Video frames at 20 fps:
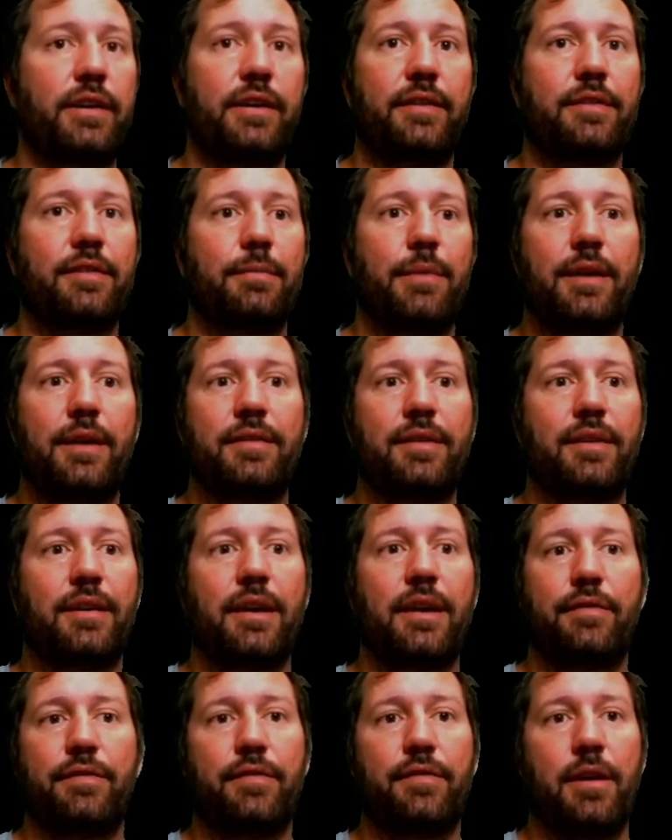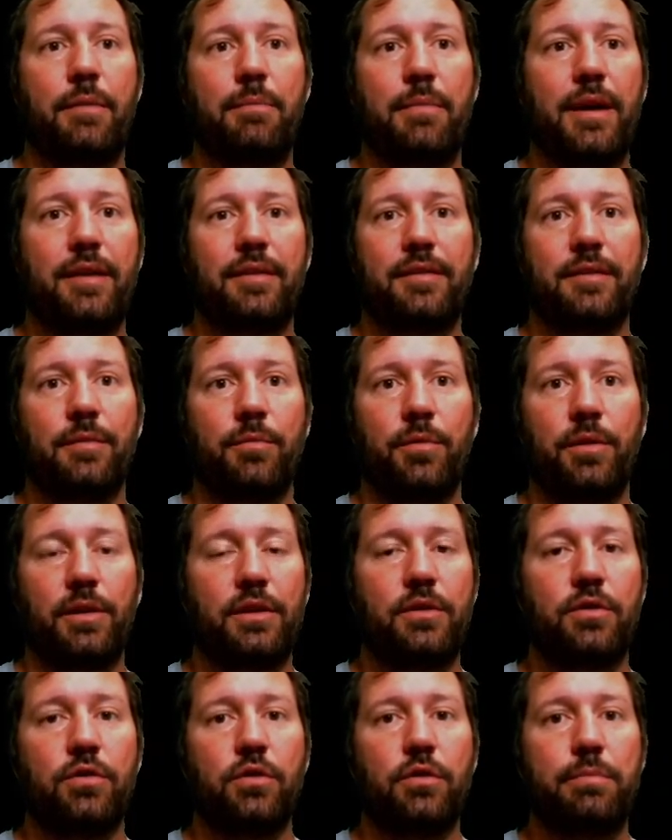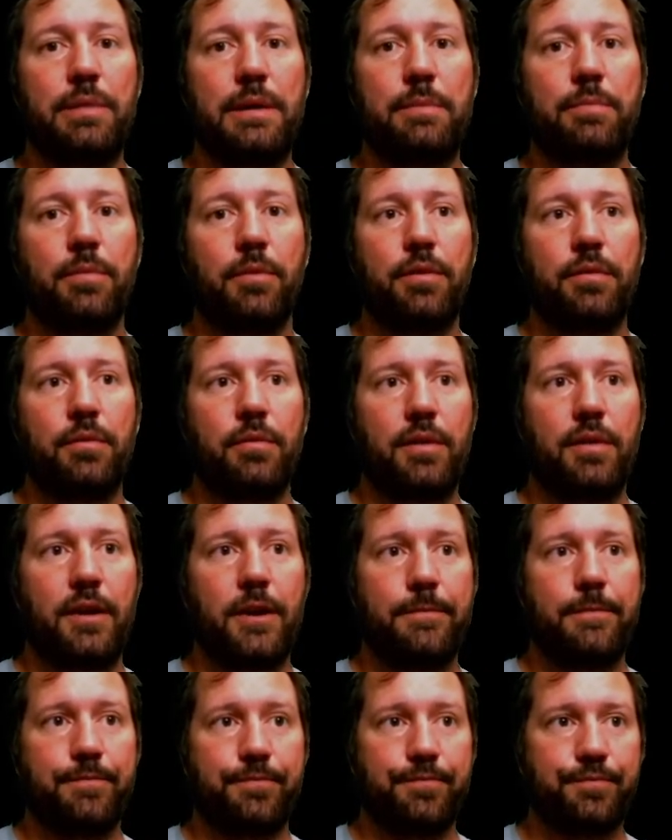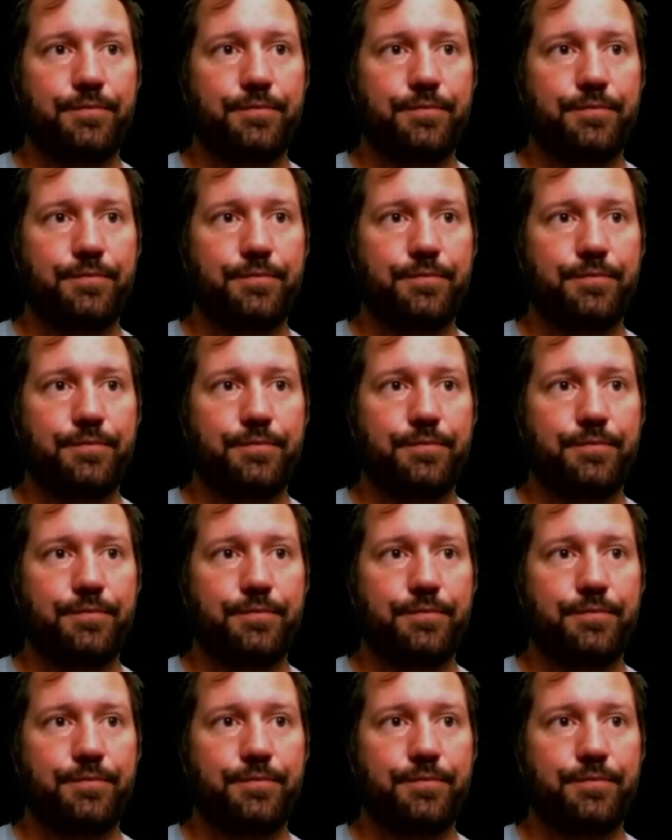It's amazing. I've I met some really cool people through there.